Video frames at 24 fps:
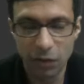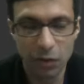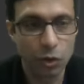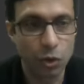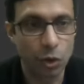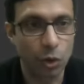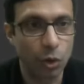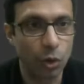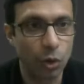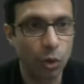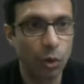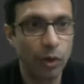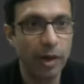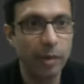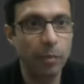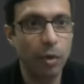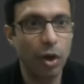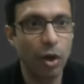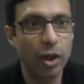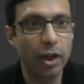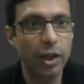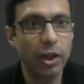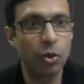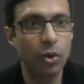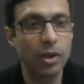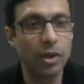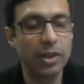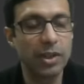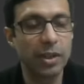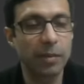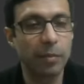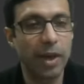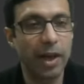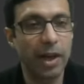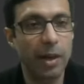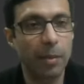So chlorine molecule, is
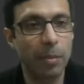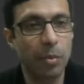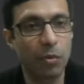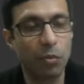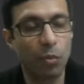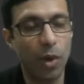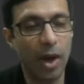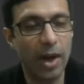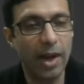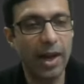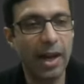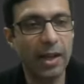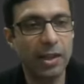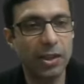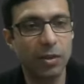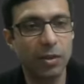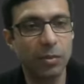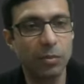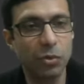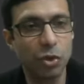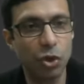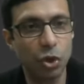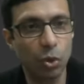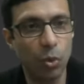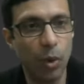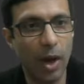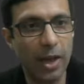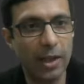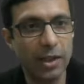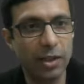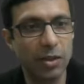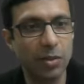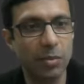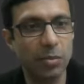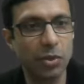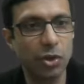it made up of one atom, two
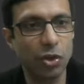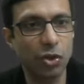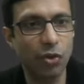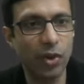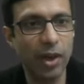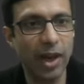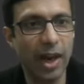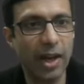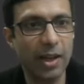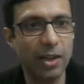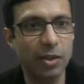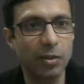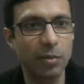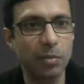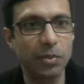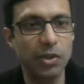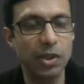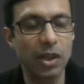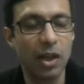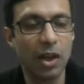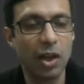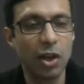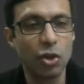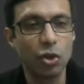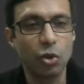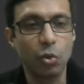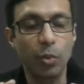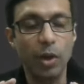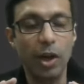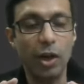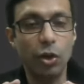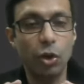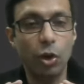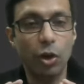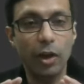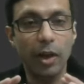atoms, three atoms? So we
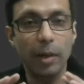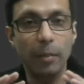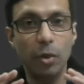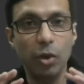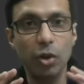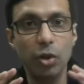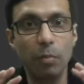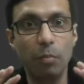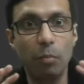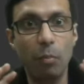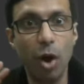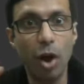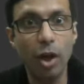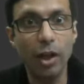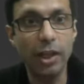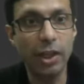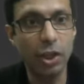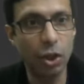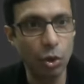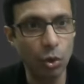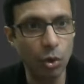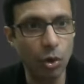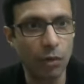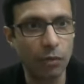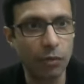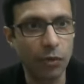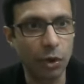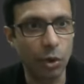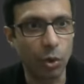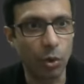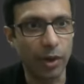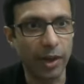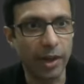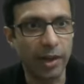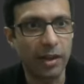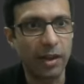are talking about the molecule of
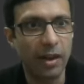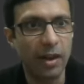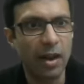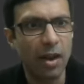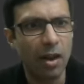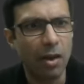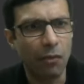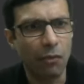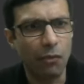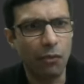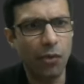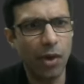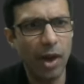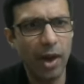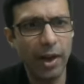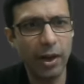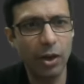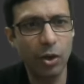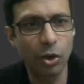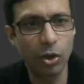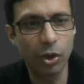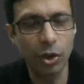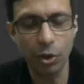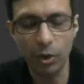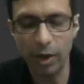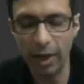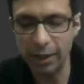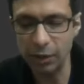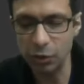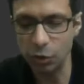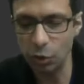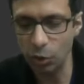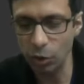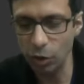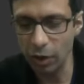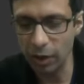chlorine. Very good. You
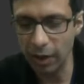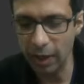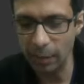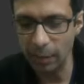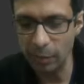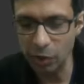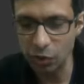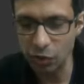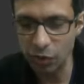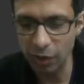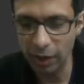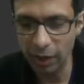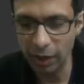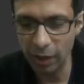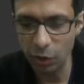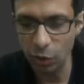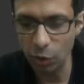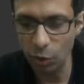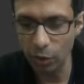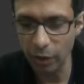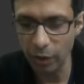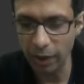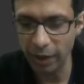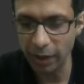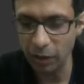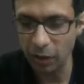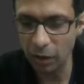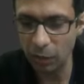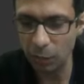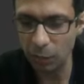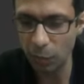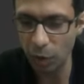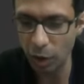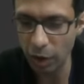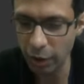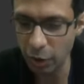guys know your chemistry. Chlorine
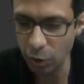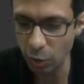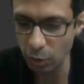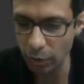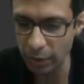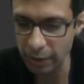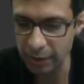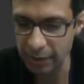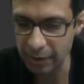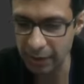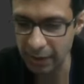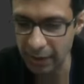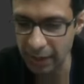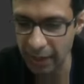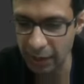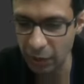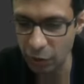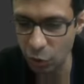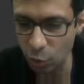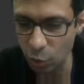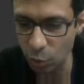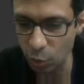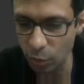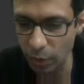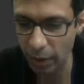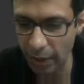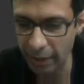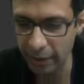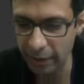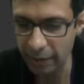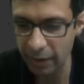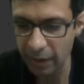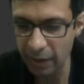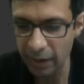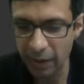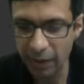molecule is C l two,
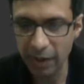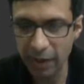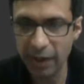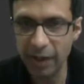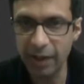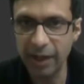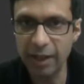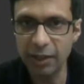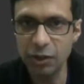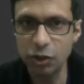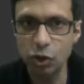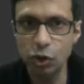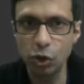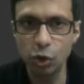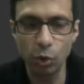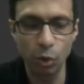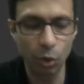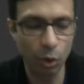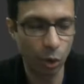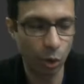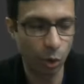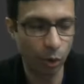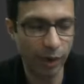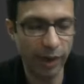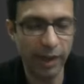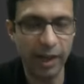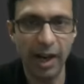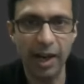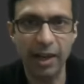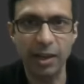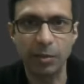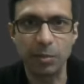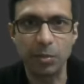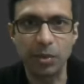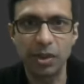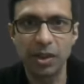right? It has two chlorine
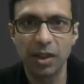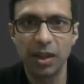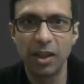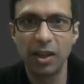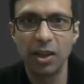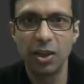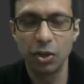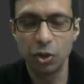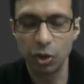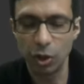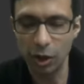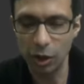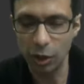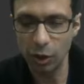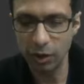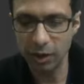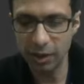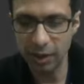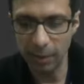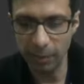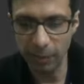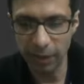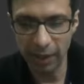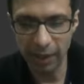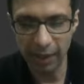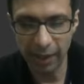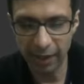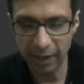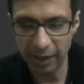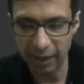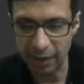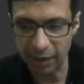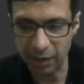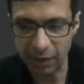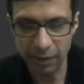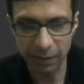atoms. So it looks something like
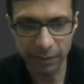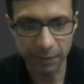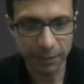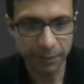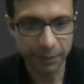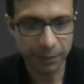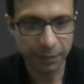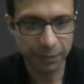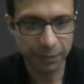this.